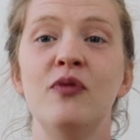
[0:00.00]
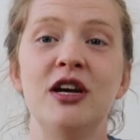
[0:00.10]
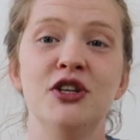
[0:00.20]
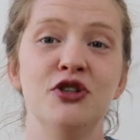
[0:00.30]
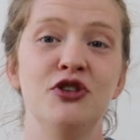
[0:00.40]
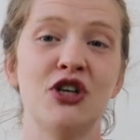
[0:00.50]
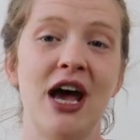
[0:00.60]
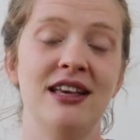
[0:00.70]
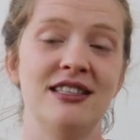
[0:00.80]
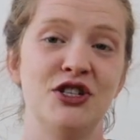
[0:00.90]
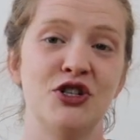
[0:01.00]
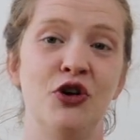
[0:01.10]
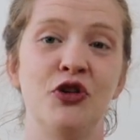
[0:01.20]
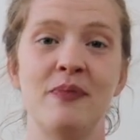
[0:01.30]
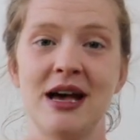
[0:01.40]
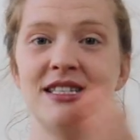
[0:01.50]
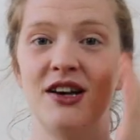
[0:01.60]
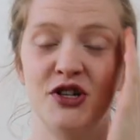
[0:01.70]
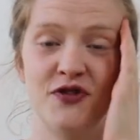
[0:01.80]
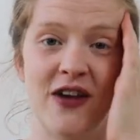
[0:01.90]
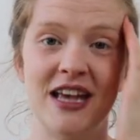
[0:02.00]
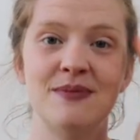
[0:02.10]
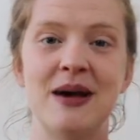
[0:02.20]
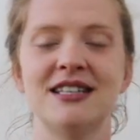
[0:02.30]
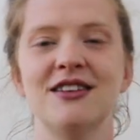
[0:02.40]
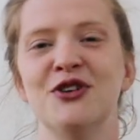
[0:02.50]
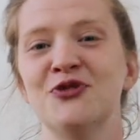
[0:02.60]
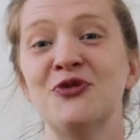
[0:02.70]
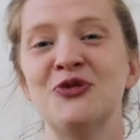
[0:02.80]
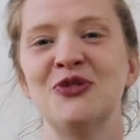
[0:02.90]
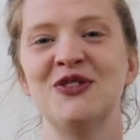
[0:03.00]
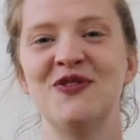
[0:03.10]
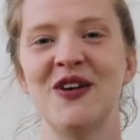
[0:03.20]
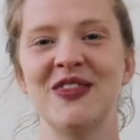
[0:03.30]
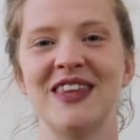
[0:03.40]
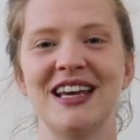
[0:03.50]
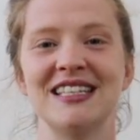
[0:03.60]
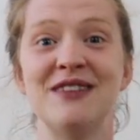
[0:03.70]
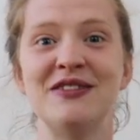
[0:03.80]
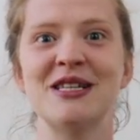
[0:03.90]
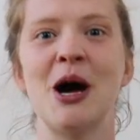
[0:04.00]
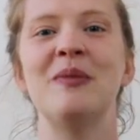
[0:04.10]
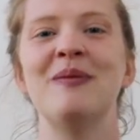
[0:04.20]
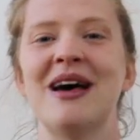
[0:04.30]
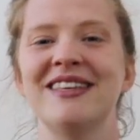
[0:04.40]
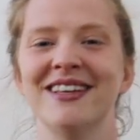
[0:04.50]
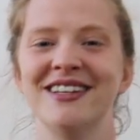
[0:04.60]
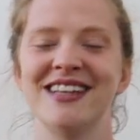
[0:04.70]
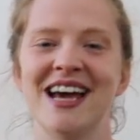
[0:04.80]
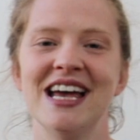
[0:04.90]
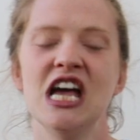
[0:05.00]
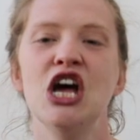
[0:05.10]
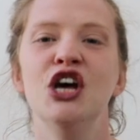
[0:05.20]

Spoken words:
we can do chest and shoulder massage, face massage, all sorts of fun things, even tummy massage, yeah?